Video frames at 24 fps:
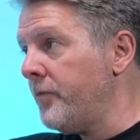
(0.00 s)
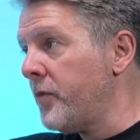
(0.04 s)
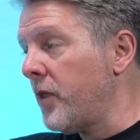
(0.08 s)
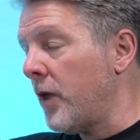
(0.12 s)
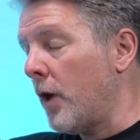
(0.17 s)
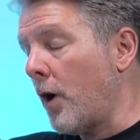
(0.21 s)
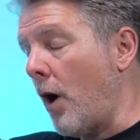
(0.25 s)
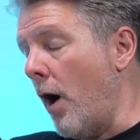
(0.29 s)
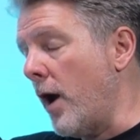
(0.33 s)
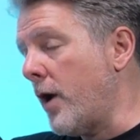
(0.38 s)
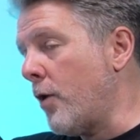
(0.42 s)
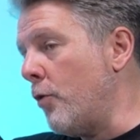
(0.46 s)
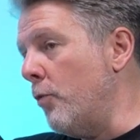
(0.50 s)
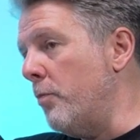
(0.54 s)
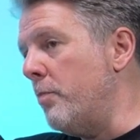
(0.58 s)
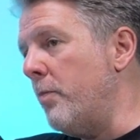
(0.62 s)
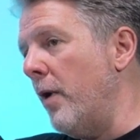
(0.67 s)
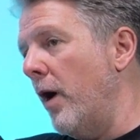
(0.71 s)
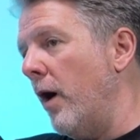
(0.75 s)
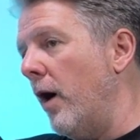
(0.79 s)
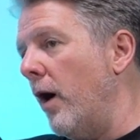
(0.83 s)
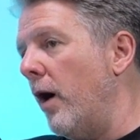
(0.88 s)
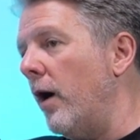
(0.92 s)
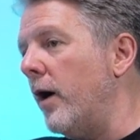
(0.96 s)
A guy called
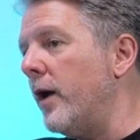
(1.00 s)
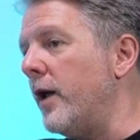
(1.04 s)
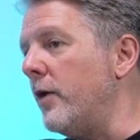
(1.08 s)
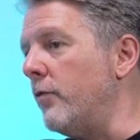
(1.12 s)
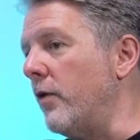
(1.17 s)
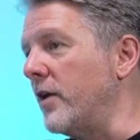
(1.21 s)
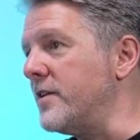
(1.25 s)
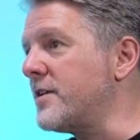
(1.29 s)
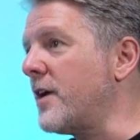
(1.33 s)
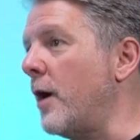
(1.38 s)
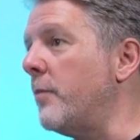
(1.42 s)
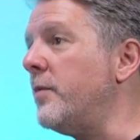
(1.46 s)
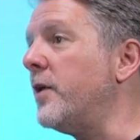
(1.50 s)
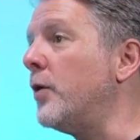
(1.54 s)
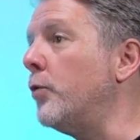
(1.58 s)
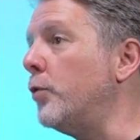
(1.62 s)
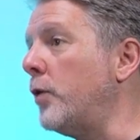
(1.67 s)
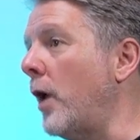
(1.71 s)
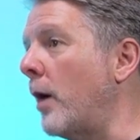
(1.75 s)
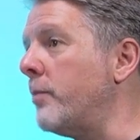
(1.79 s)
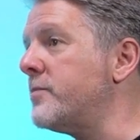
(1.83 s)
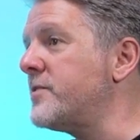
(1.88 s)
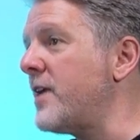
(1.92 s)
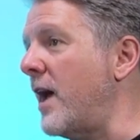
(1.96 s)
Bert. He runs a company
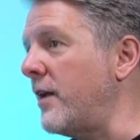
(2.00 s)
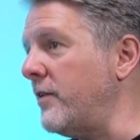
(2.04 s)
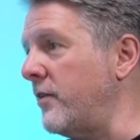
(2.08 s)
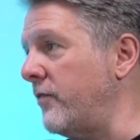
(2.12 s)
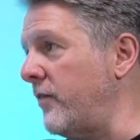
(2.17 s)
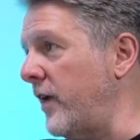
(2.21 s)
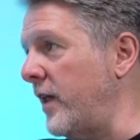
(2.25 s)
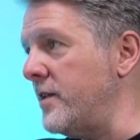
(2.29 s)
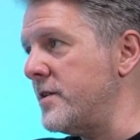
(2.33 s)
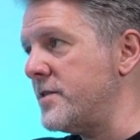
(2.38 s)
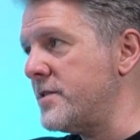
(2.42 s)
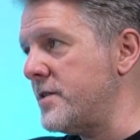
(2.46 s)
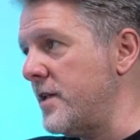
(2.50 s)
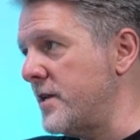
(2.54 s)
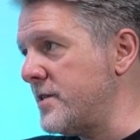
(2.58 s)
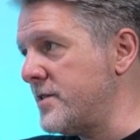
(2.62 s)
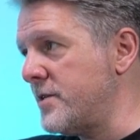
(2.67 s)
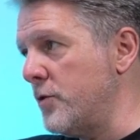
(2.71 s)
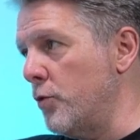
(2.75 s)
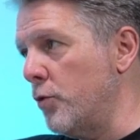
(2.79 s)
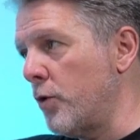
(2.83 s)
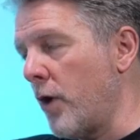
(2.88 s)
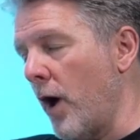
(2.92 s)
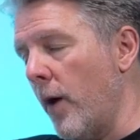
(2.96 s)
called Uptown Events. They're
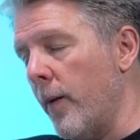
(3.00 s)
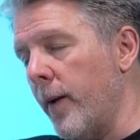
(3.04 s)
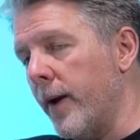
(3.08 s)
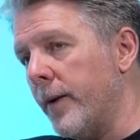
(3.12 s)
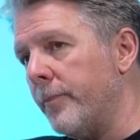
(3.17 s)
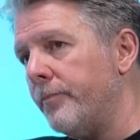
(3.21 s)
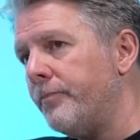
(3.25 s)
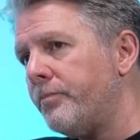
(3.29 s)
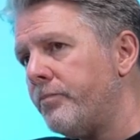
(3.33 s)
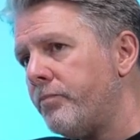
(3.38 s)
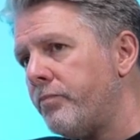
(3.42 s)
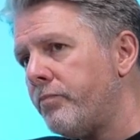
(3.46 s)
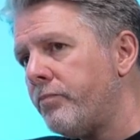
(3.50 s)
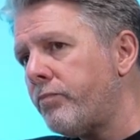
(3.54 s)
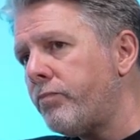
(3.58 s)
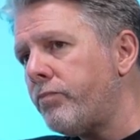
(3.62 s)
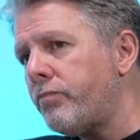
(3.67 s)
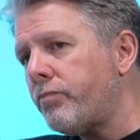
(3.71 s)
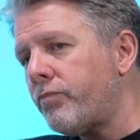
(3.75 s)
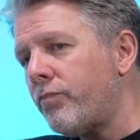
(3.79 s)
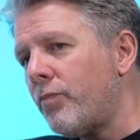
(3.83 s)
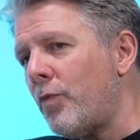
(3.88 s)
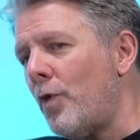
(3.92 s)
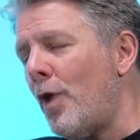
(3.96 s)
still going.
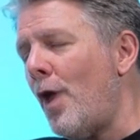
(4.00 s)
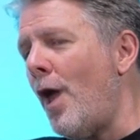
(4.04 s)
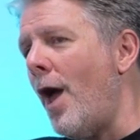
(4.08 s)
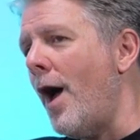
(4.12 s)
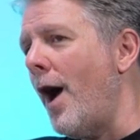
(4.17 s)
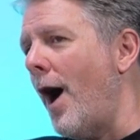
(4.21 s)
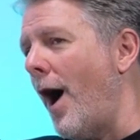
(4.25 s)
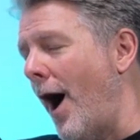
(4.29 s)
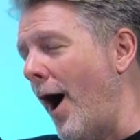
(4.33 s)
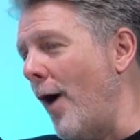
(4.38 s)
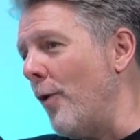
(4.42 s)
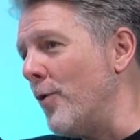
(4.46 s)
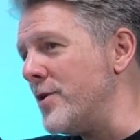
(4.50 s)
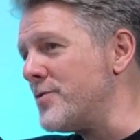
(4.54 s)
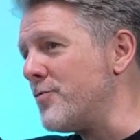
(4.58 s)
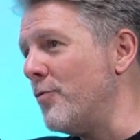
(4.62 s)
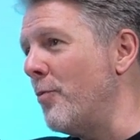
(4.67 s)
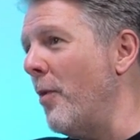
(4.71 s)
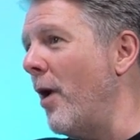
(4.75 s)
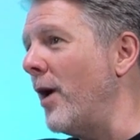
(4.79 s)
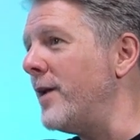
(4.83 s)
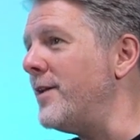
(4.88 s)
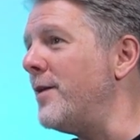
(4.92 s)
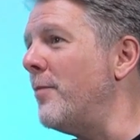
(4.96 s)
I always
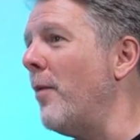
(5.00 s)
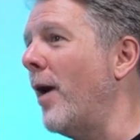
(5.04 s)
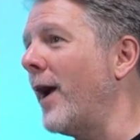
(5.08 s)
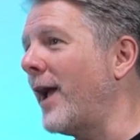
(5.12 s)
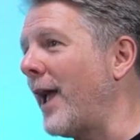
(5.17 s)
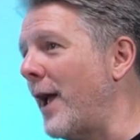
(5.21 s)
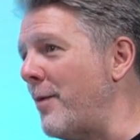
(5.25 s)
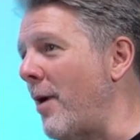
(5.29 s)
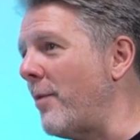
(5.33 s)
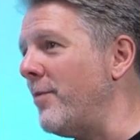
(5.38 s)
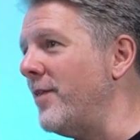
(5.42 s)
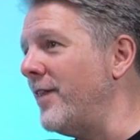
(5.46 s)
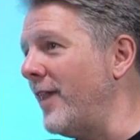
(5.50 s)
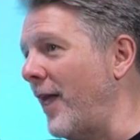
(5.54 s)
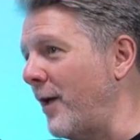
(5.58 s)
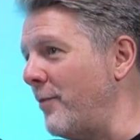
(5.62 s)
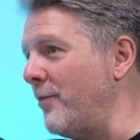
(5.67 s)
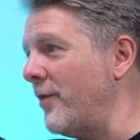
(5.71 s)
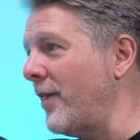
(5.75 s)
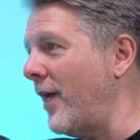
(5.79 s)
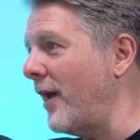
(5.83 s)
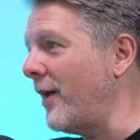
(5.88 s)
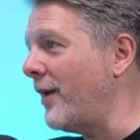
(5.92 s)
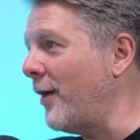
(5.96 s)
remind him I came up with the
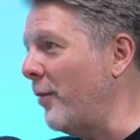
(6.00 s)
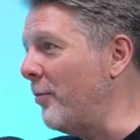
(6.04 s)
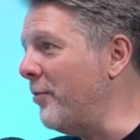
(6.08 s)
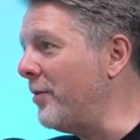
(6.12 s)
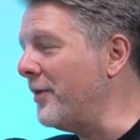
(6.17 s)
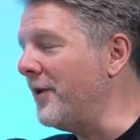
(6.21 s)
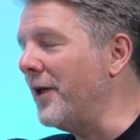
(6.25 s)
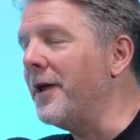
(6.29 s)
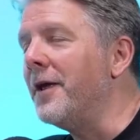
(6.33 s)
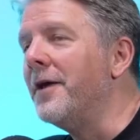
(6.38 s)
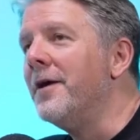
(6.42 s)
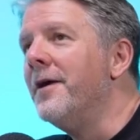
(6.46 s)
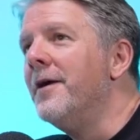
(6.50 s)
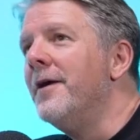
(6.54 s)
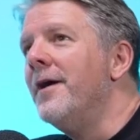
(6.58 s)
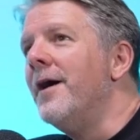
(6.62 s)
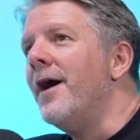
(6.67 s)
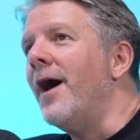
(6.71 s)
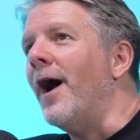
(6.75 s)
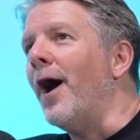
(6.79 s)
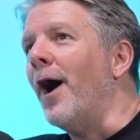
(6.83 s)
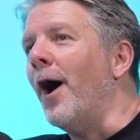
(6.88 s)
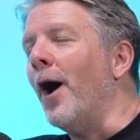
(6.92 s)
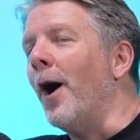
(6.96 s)
name of that company.
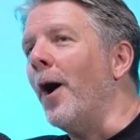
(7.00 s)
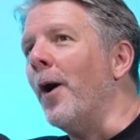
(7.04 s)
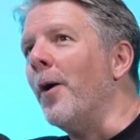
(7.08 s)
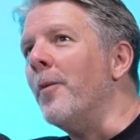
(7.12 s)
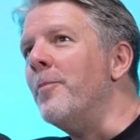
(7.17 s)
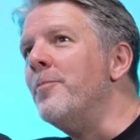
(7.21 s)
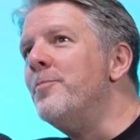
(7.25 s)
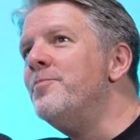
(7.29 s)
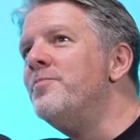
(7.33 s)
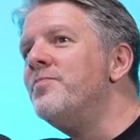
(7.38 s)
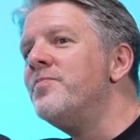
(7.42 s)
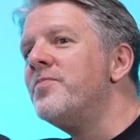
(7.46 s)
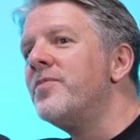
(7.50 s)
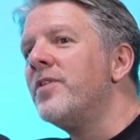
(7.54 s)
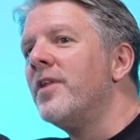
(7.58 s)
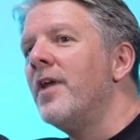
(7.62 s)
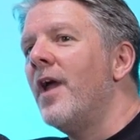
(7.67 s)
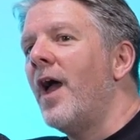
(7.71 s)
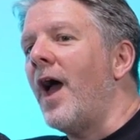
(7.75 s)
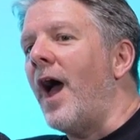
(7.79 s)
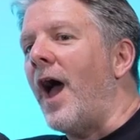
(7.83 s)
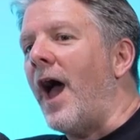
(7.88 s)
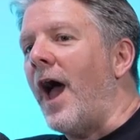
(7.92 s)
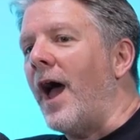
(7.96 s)

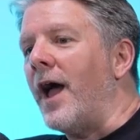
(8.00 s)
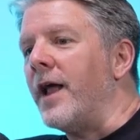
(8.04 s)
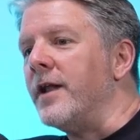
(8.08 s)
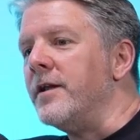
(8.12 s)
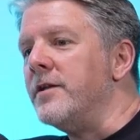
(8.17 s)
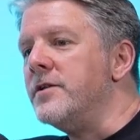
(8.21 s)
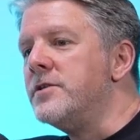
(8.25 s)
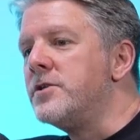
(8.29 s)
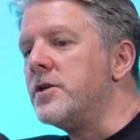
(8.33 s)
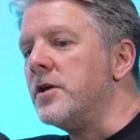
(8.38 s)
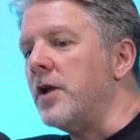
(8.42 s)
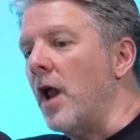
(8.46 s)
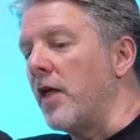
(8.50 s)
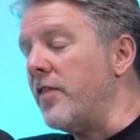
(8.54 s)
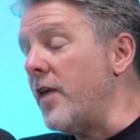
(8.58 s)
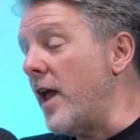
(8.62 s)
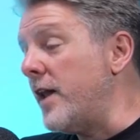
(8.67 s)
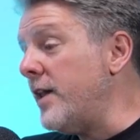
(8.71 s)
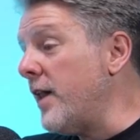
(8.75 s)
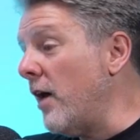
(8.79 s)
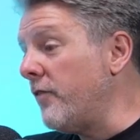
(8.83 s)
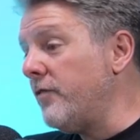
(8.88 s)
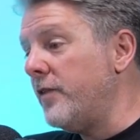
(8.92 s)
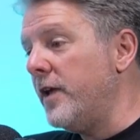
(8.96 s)
And, they're
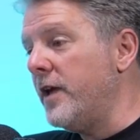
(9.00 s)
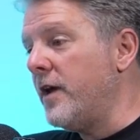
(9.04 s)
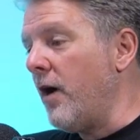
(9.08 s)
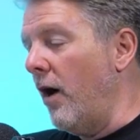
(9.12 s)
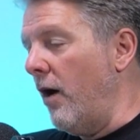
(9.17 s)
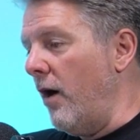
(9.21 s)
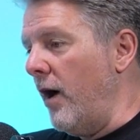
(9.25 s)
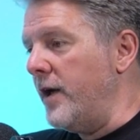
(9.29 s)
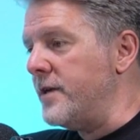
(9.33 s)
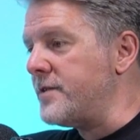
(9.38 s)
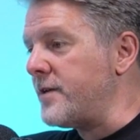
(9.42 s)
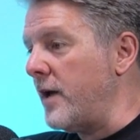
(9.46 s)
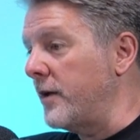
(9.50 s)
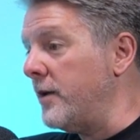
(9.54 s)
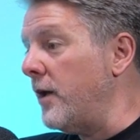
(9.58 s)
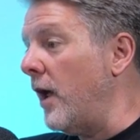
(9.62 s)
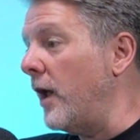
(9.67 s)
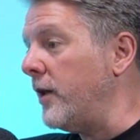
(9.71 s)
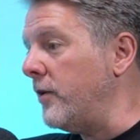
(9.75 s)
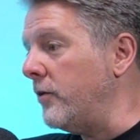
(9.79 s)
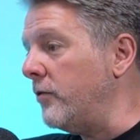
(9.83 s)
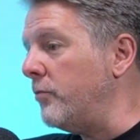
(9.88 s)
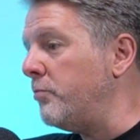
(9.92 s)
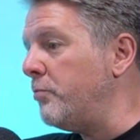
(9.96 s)
lovely guys.
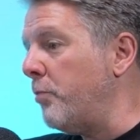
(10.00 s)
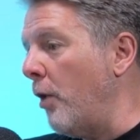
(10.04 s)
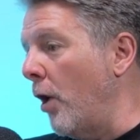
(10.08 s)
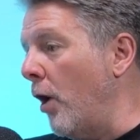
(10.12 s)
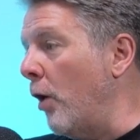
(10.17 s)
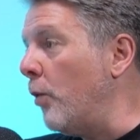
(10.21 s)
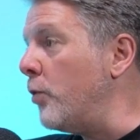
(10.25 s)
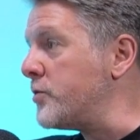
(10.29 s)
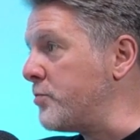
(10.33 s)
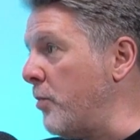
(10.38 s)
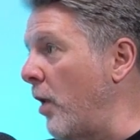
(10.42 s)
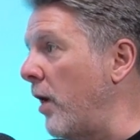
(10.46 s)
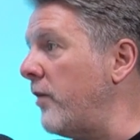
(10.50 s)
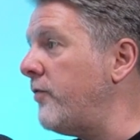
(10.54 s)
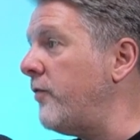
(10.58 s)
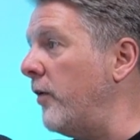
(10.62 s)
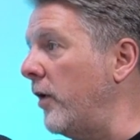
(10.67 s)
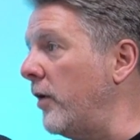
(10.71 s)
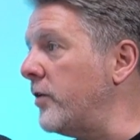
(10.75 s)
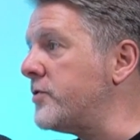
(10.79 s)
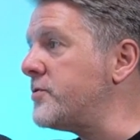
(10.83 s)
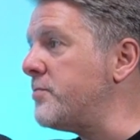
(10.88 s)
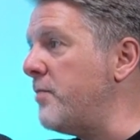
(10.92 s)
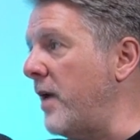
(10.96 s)
And Bert was my
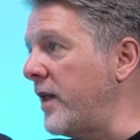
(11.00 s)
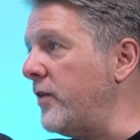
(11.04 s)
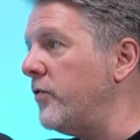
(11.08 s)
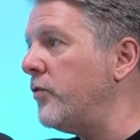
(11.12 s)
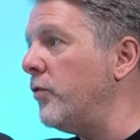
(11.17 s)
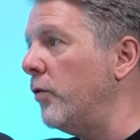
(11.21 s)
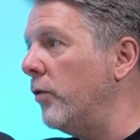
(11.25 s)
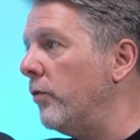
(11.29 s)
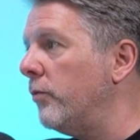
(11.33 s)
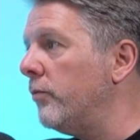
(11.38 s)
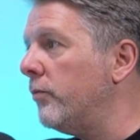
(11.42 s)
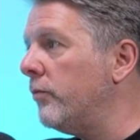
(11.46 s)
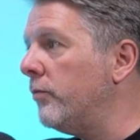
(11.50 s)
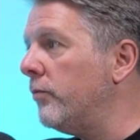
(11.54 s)
first mentor.